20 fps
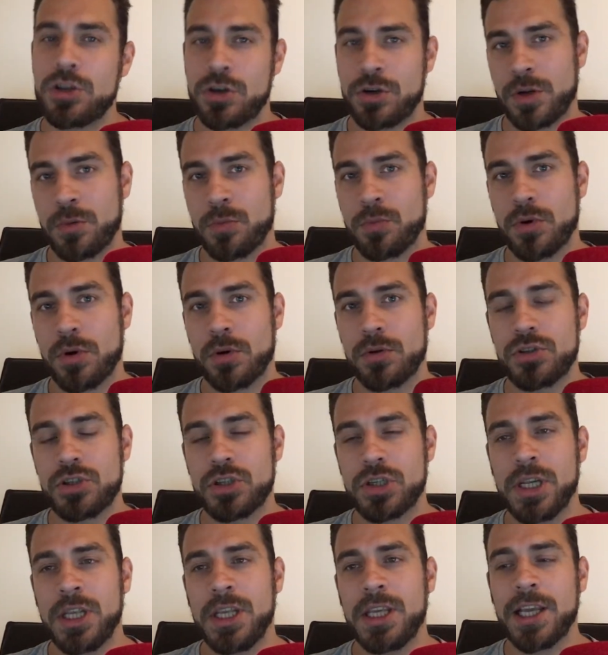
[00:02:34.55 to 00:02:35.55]
measured
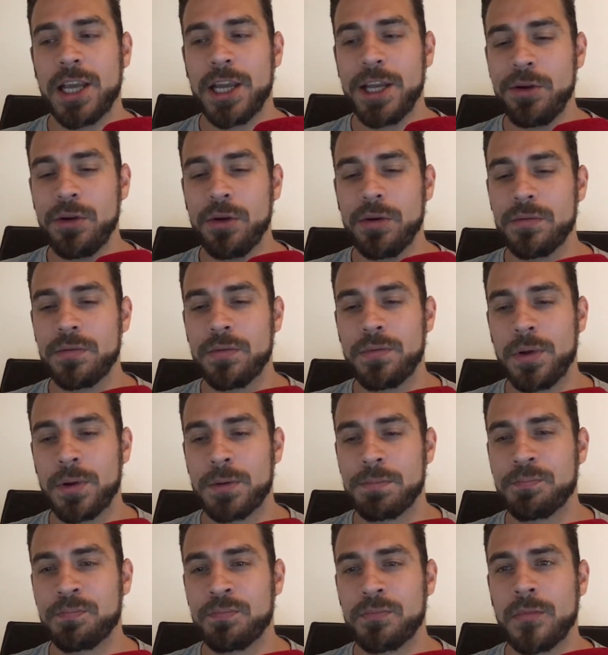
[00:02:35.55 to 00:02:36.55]
approach. He kind
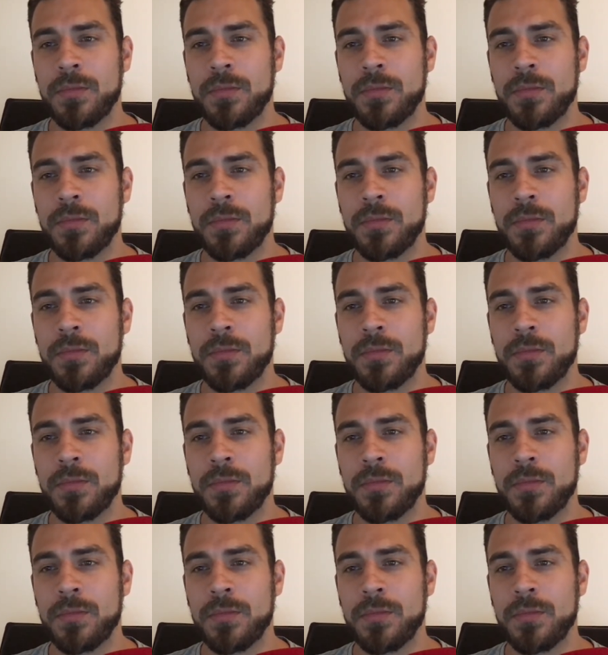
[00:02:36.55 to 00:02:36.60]
of